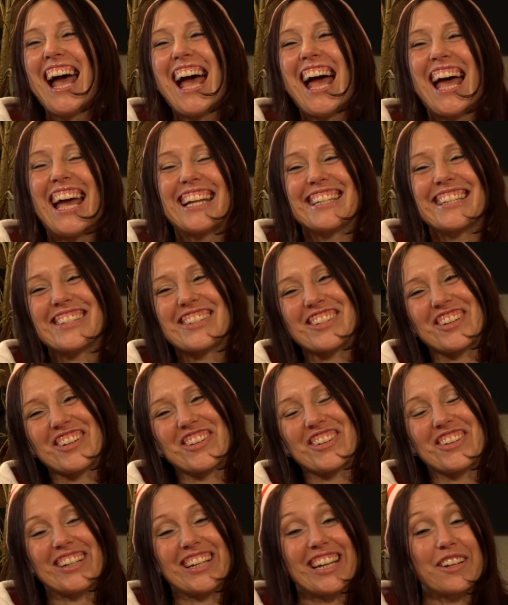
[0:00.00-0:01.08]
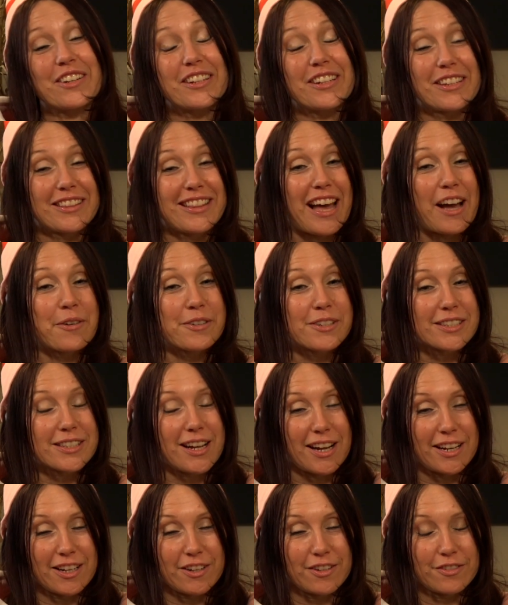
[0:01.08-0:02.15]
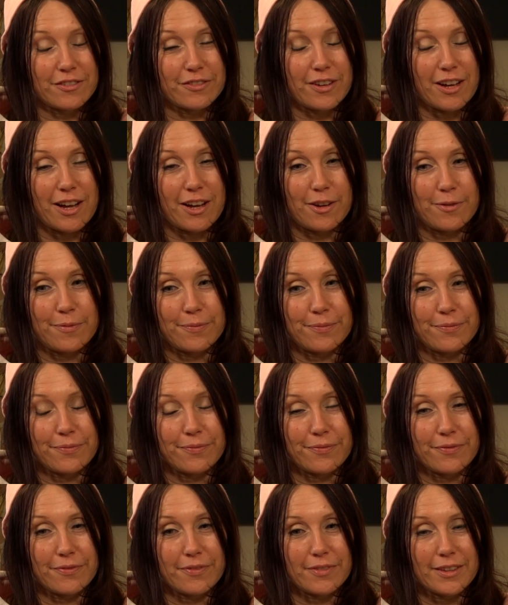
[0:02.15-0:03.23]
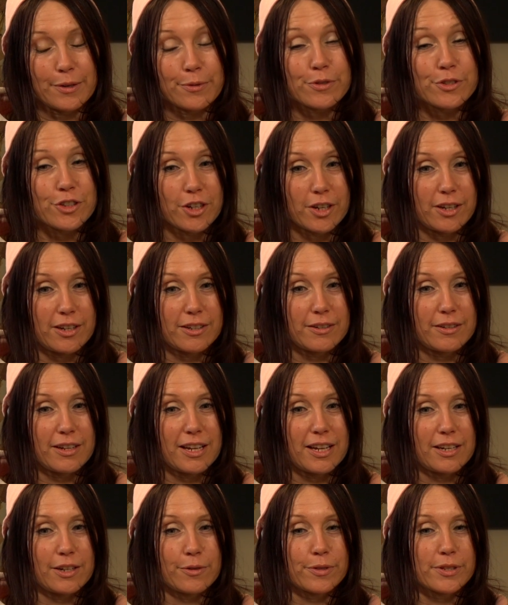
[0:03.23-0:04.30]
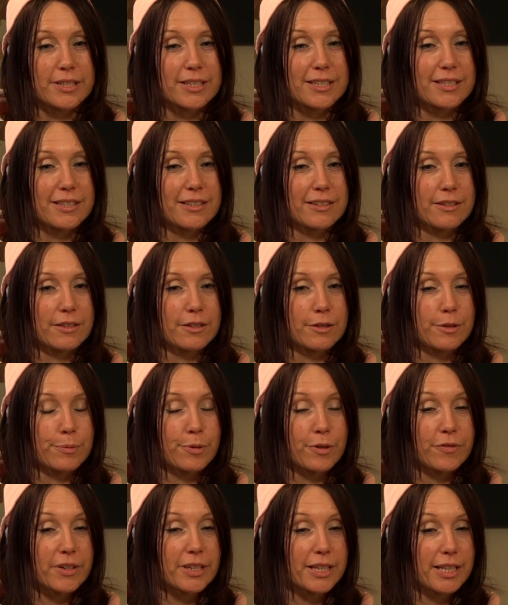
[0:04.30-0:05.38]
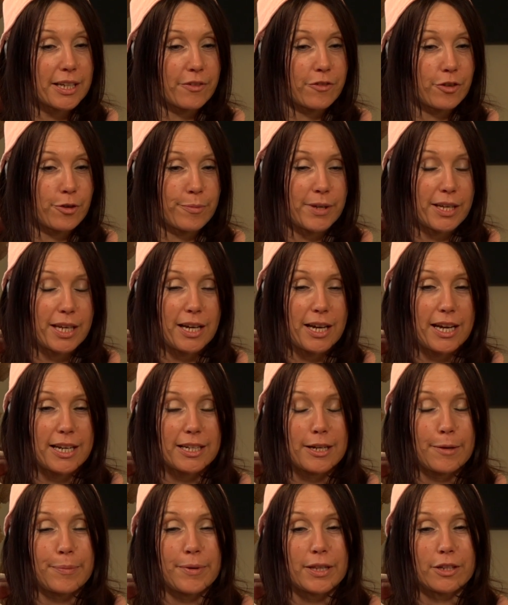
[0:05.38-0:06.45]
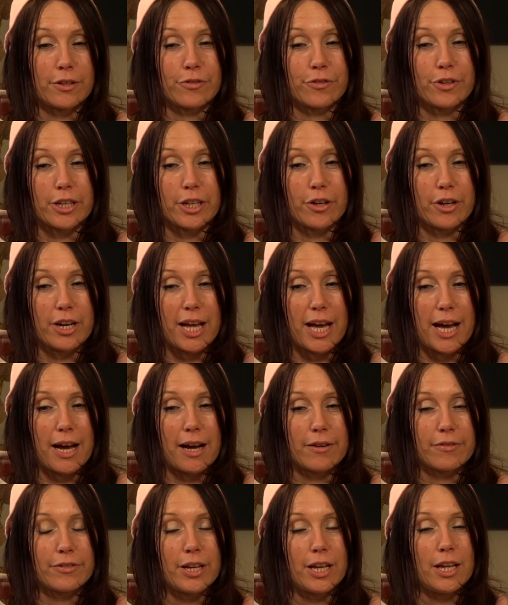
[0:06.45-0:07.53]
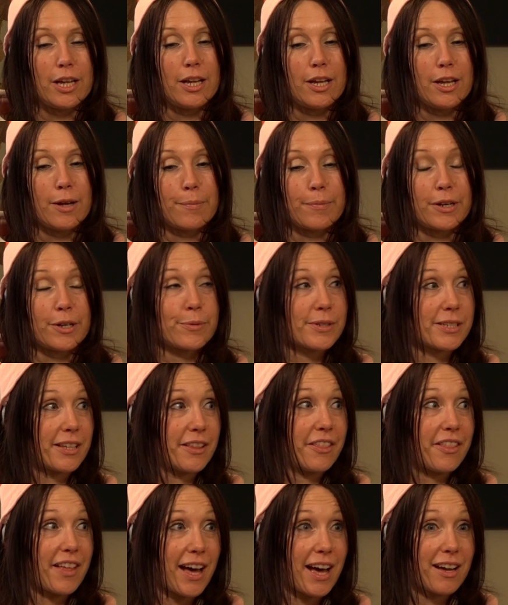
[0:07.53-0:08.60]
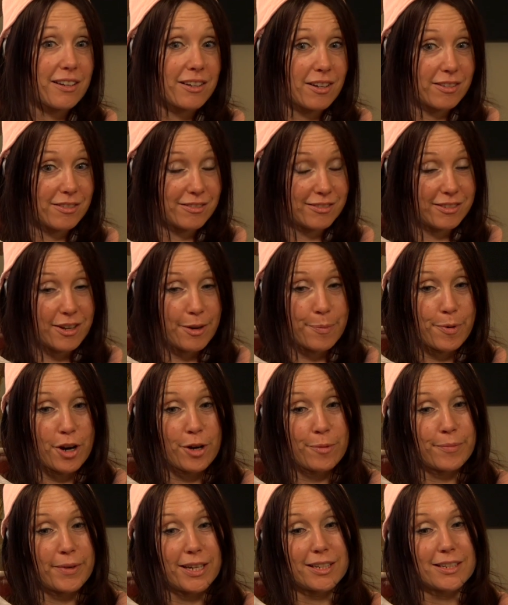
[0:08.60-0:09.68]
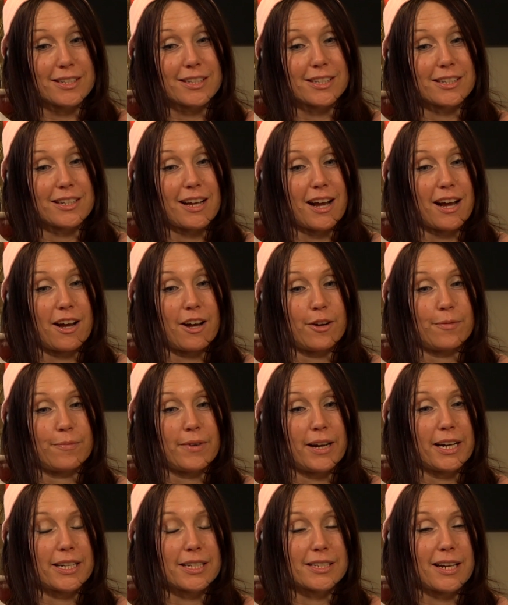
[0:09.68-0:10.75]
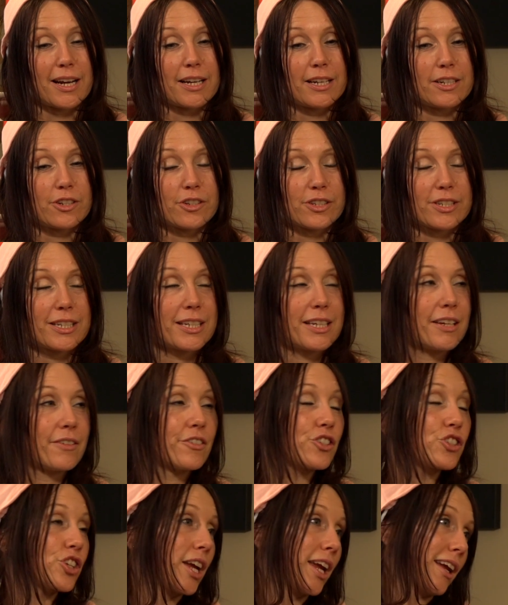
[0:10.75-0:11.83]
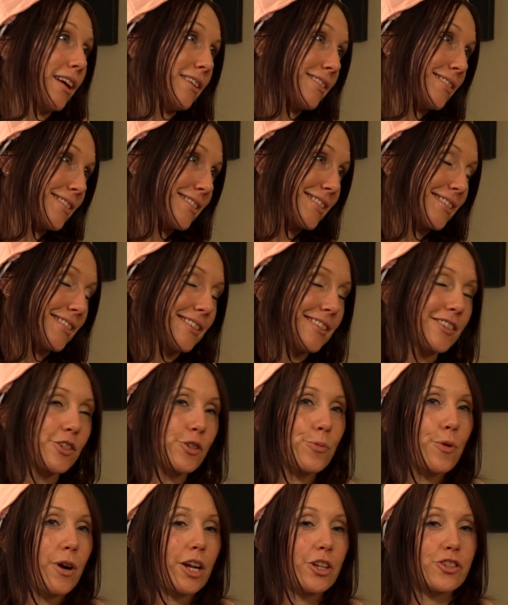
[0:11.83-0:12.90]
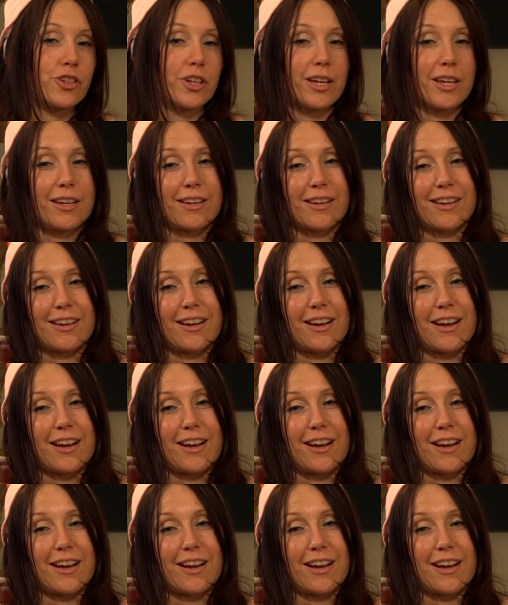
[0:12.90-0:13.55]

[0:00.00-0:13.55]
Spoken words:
And so that was kind of that was good, and it was the perfect thing for me. I ended up being there for a year and a half, but it was in that apartment I decided just to give a chance to watching